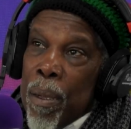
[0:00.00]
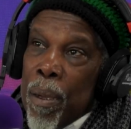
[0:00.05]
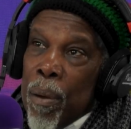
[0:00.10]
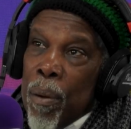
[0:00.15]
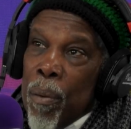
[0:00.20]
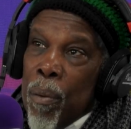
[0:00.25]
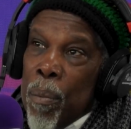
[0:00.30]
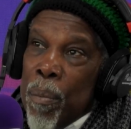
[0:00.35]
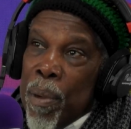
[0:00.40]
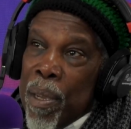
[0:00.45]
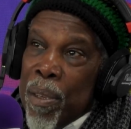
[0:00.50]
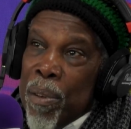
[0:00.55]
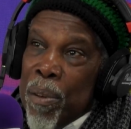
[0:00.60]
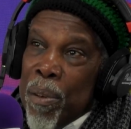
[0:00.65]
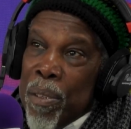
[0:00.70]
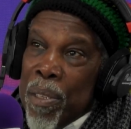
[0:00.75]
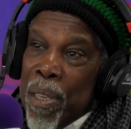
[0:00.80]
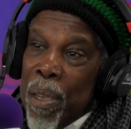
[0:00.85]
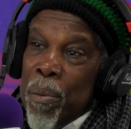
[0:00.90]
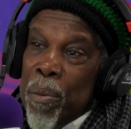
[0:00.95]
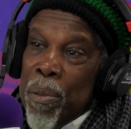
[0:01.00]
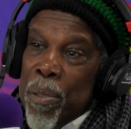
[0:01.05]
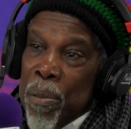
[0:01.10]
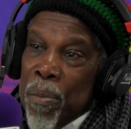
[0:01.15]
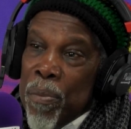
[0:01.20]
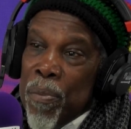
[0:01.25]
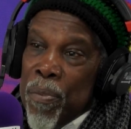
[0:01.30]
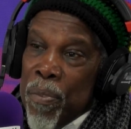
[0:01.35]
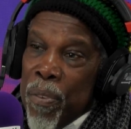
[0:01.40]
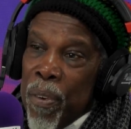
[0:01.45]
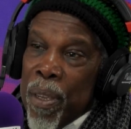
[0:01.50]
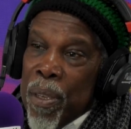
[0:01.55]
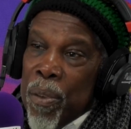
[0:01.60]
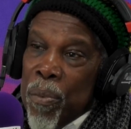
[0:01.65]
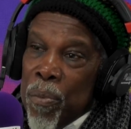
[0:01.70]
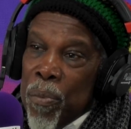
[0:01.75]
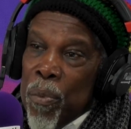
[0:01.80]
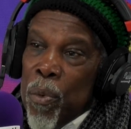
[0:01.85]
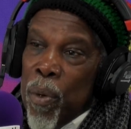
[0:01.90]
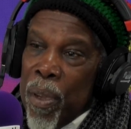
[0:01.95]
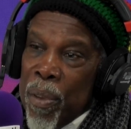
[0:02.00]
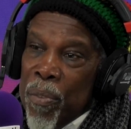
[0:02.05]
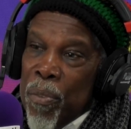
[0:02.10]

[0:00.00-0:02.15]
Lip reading: Oh my God, that was quite